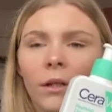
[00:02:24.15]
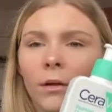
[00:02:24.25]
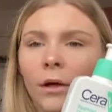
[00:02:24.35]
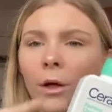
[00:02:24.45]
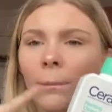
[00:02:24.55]

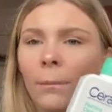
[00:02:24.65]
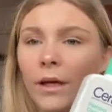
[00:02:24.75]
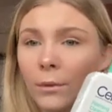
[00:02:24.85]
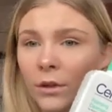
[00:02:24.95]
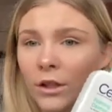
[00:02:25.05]
makeup
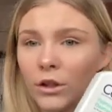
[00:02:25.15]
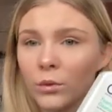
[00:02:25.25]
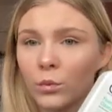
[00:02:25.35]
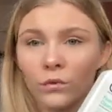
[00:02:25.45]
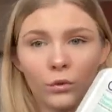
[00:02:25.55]
collection
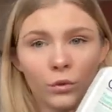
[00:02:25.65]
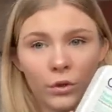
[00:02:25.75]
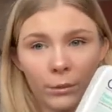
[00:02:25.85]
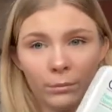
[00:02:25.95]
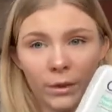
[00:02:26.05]
will have already
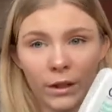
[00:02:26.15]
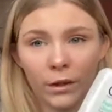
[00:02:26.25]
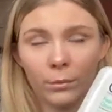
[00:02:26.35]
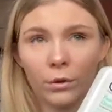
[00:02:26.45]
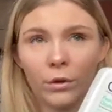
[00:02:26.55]
been up.